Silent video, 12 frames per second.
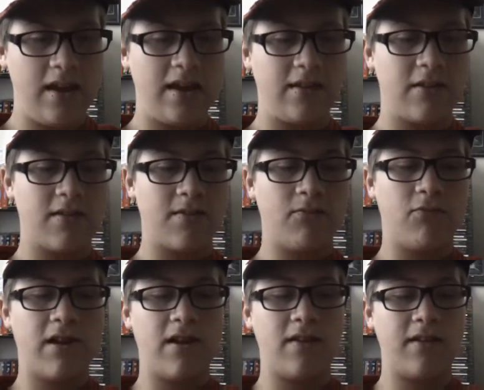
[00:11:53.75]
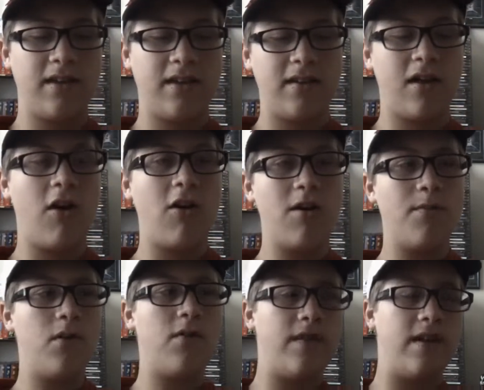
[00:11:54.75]
there's some weird, like in horror
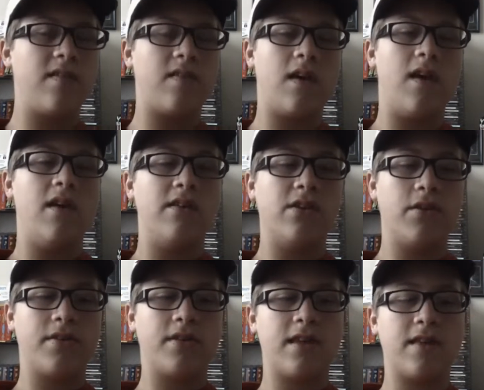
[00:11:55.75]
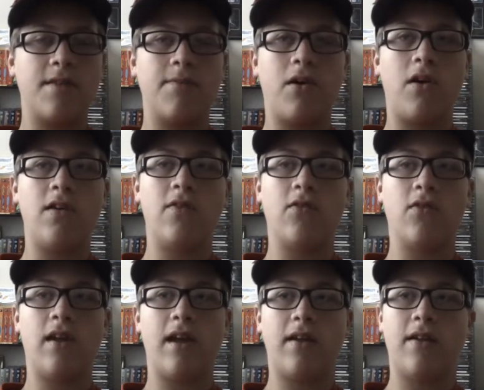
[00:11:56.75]
movies, you'll see some parts where
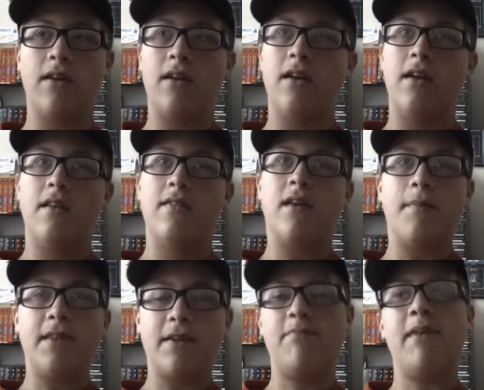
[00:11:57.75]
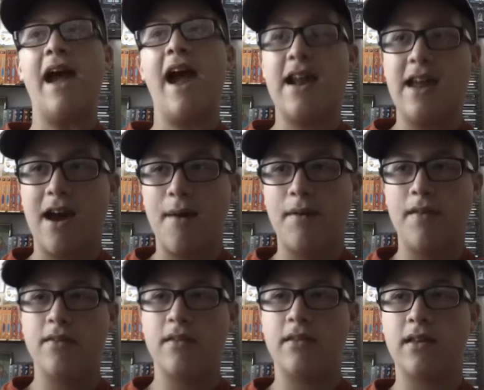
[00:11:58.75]
like something bad
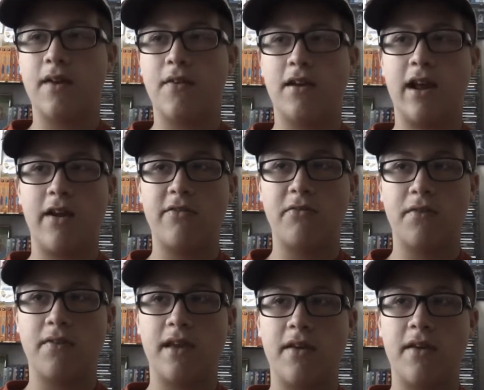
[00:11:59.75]
happens and the other character will say,